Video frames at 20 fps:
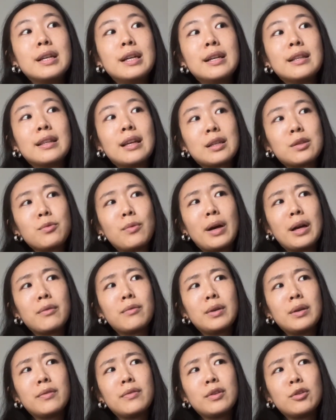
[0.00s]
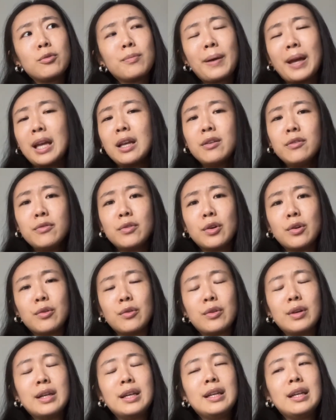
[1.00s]
That's why we feel
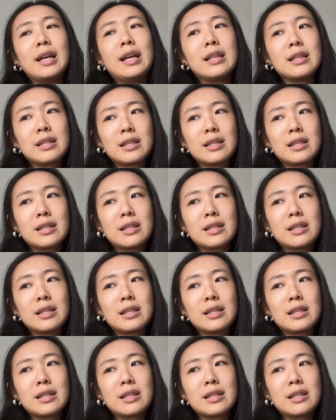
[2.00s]
painful and